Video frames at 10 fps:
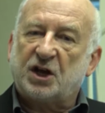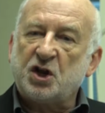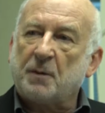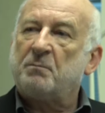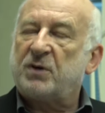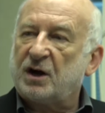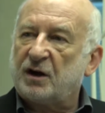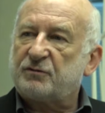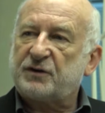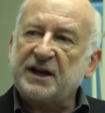a number
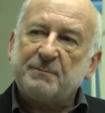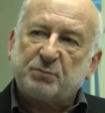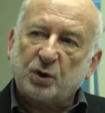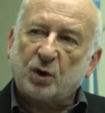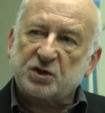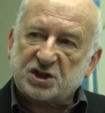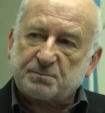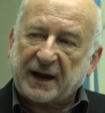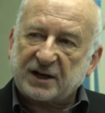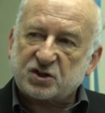of fairly broad
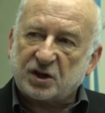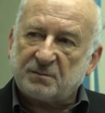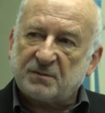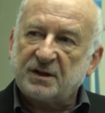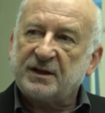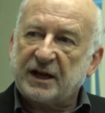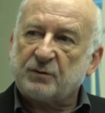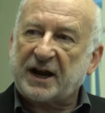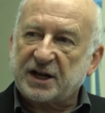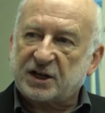spectrum
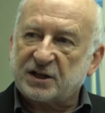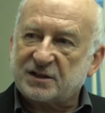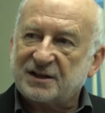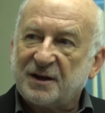eradicant